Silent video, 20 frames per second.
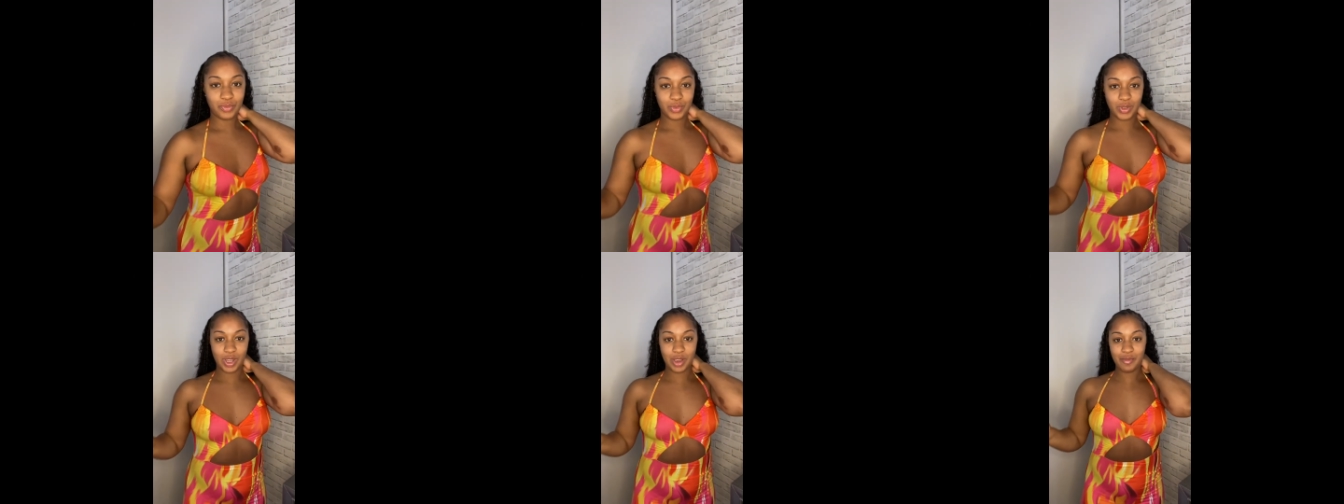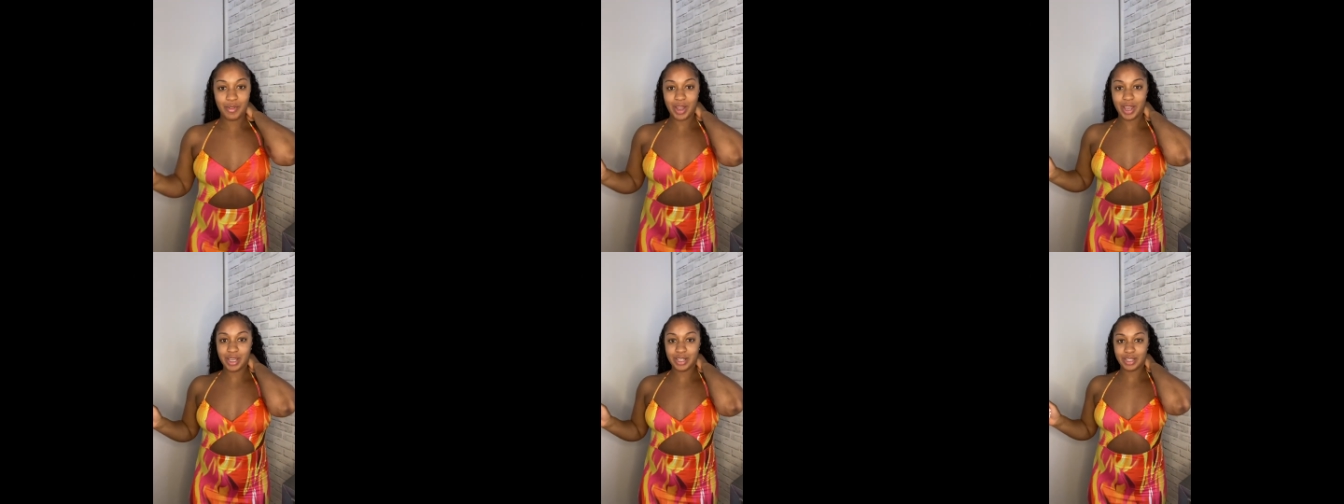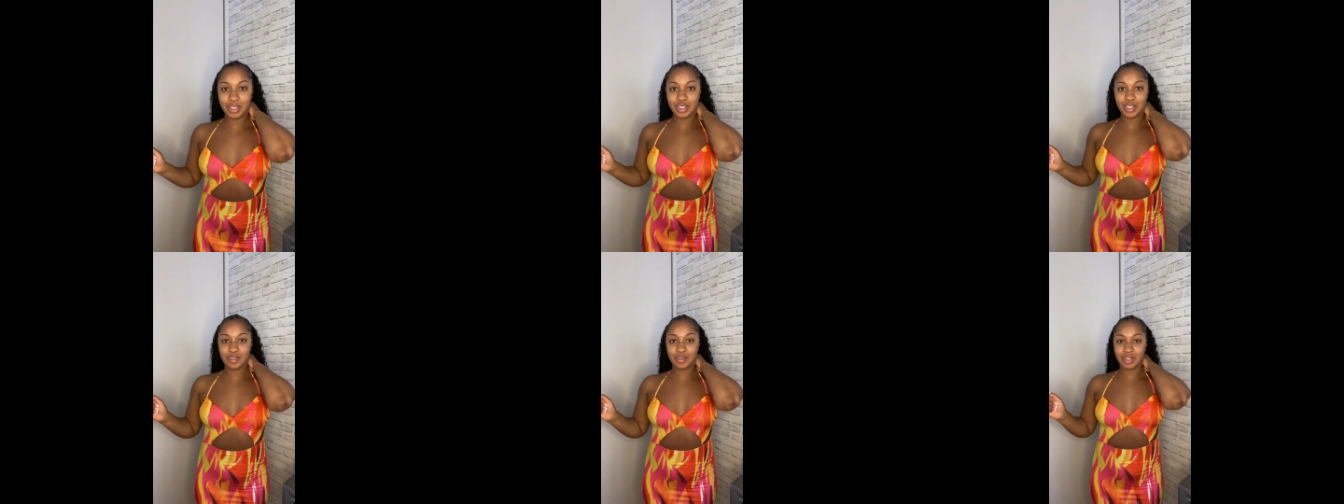All right,
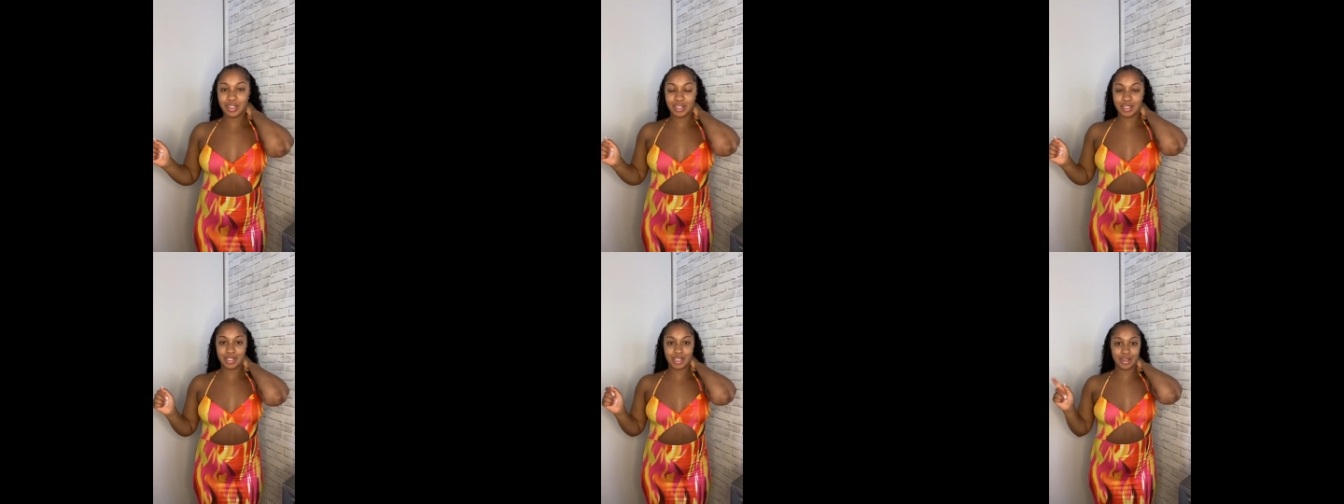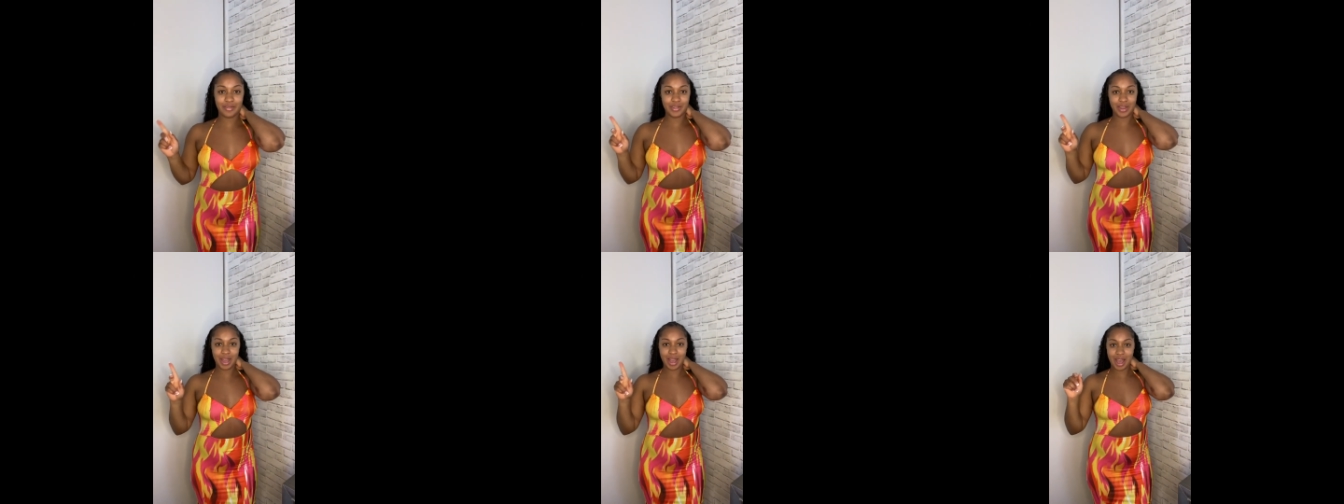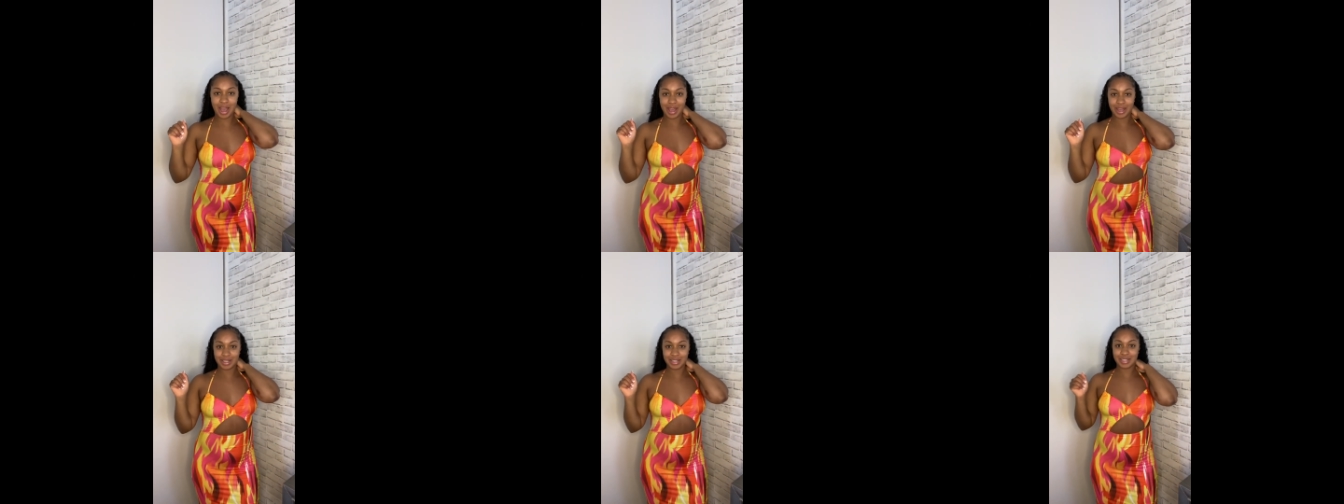this dress is giving
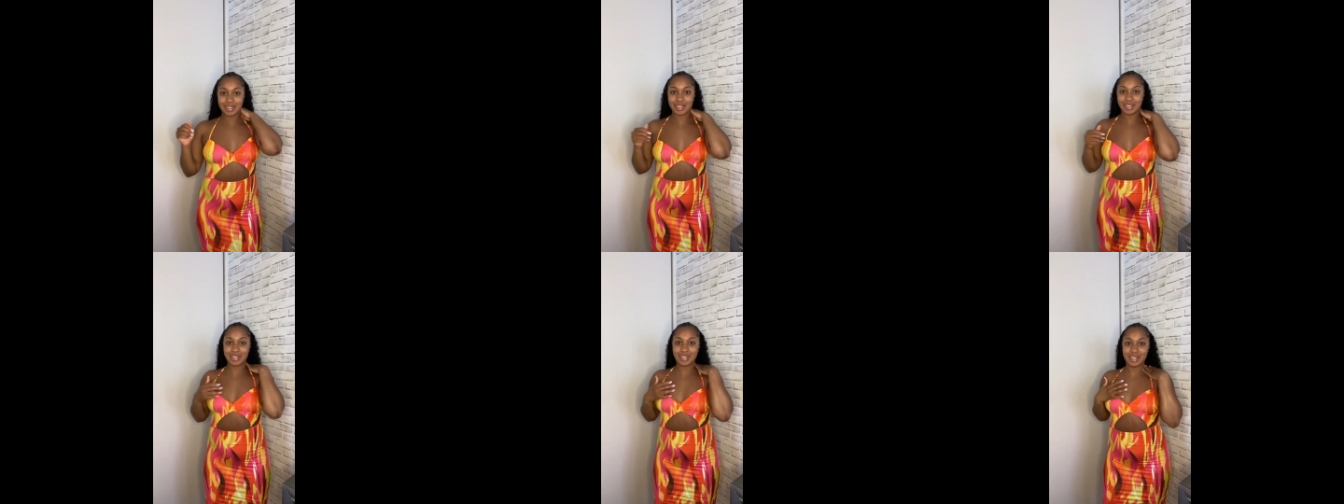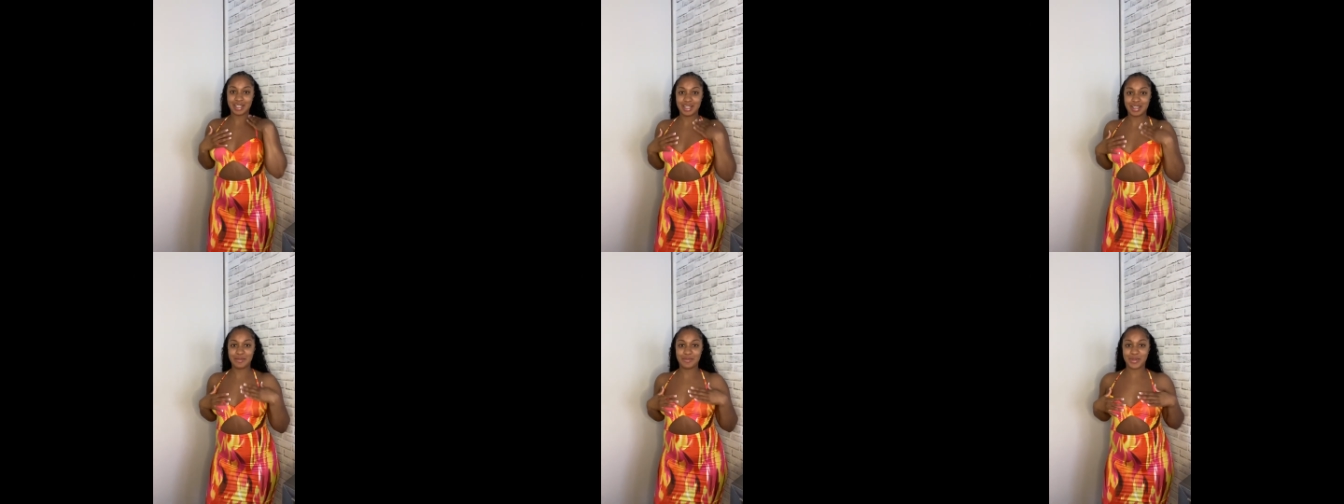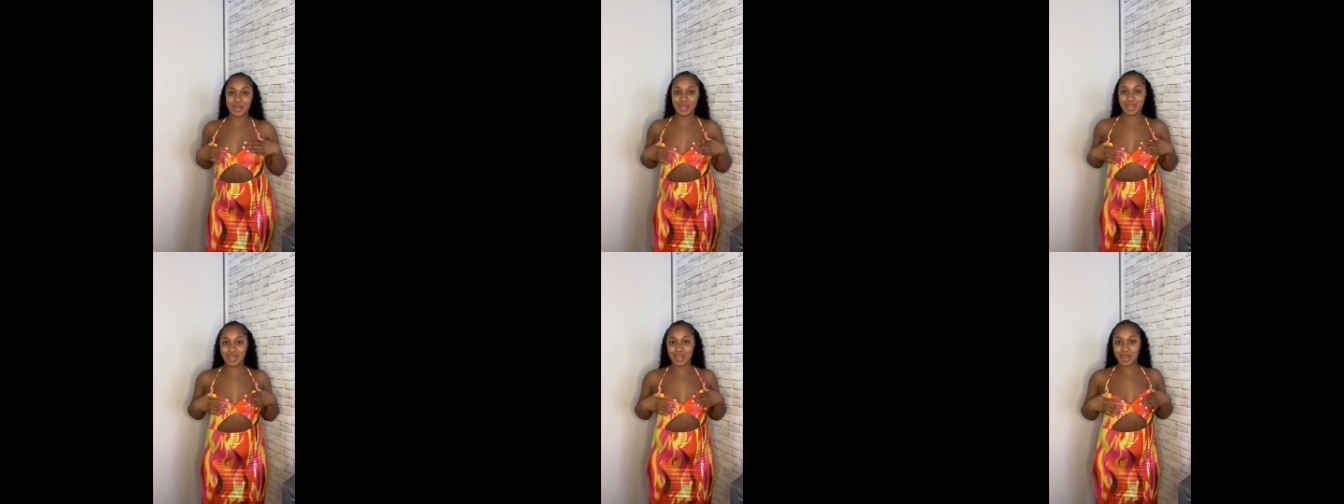hot.
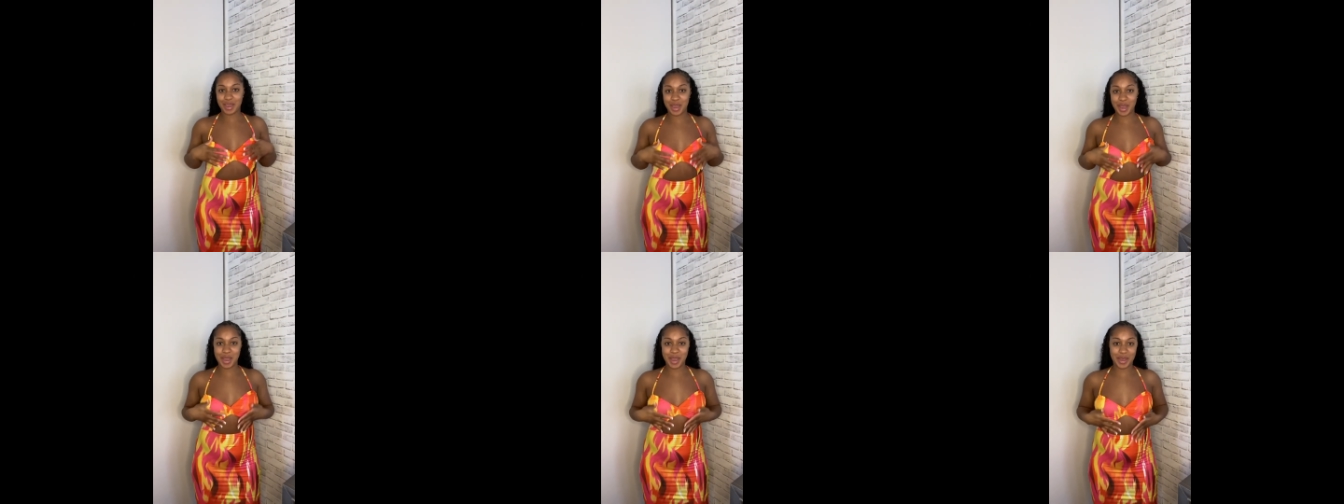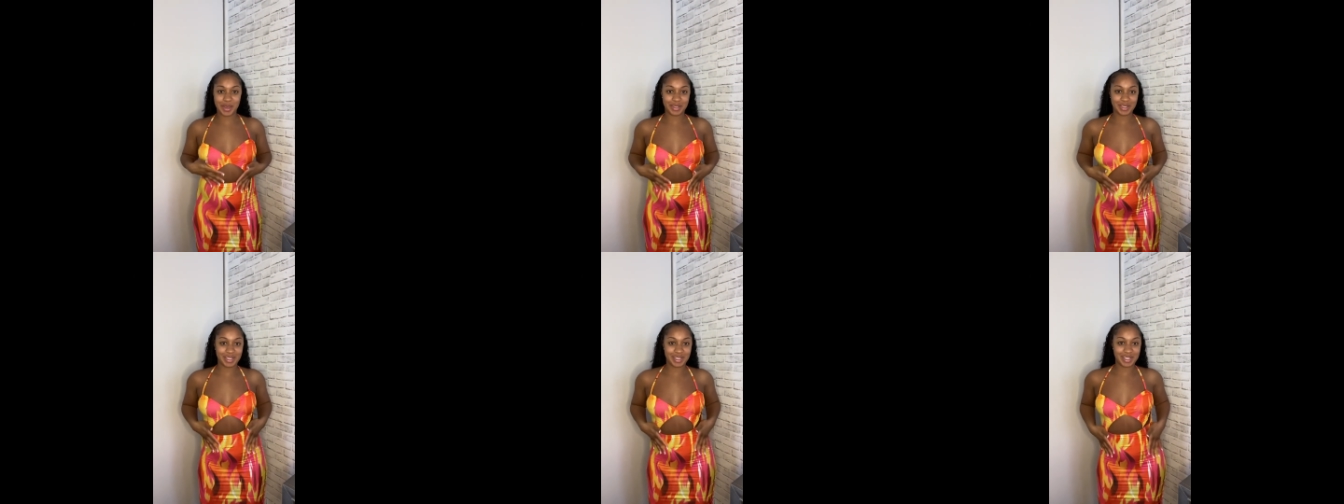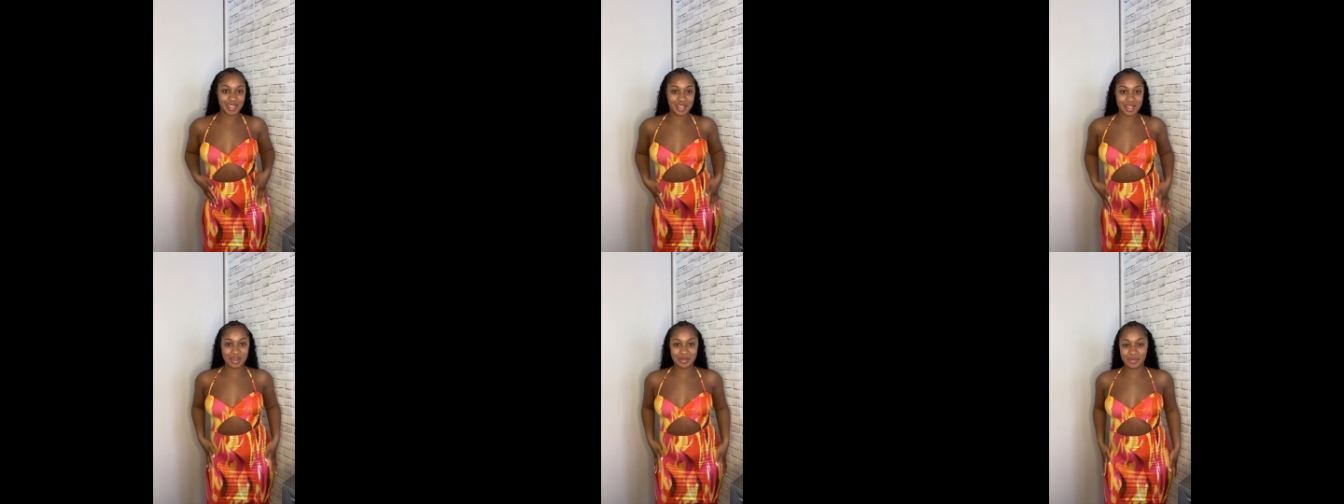Stevie, yeah,
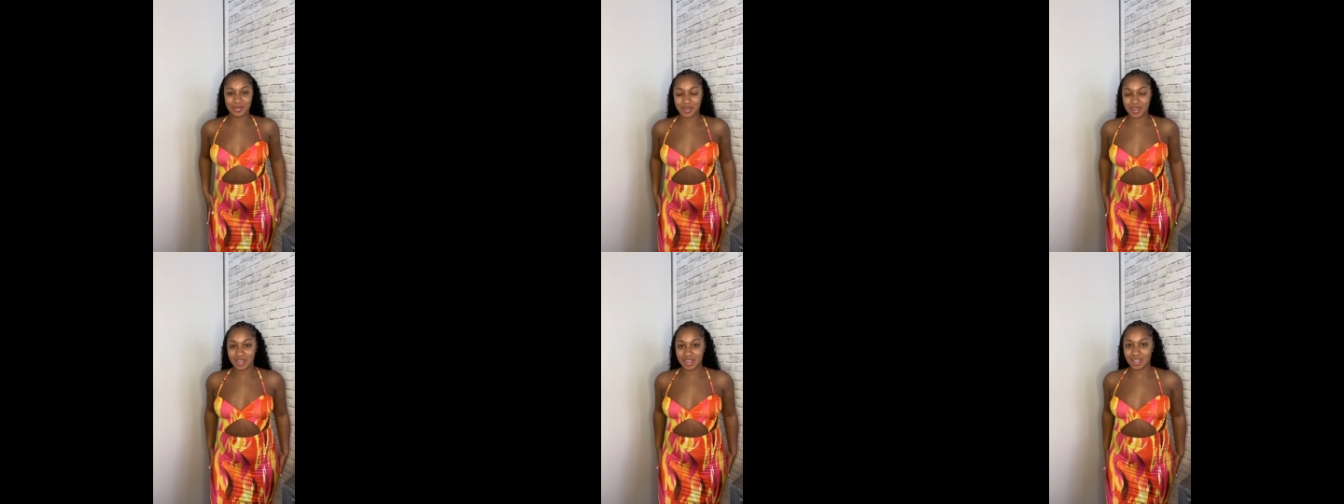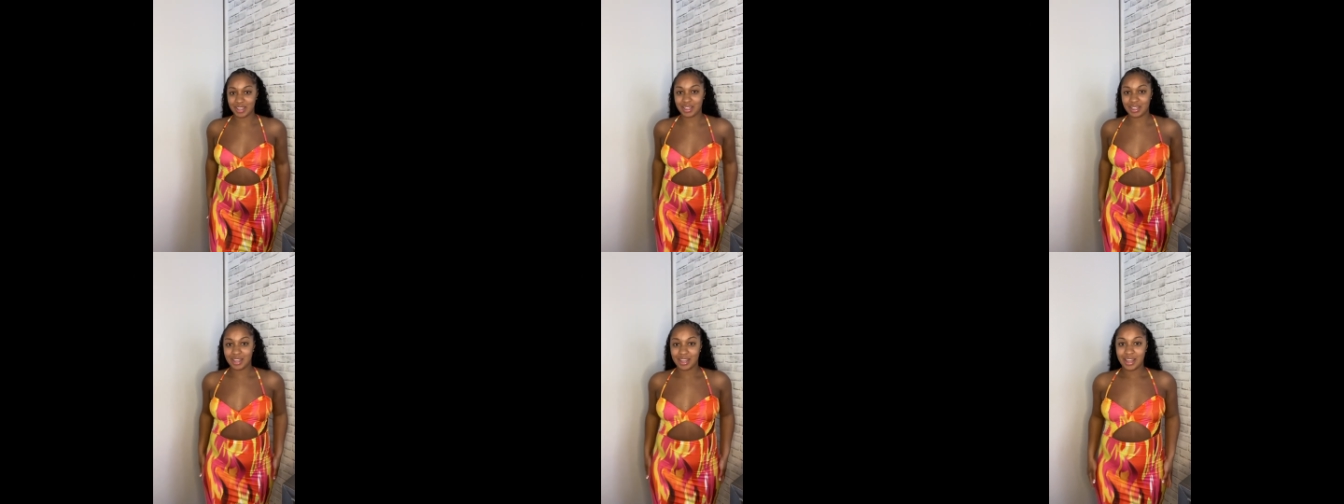Stevie.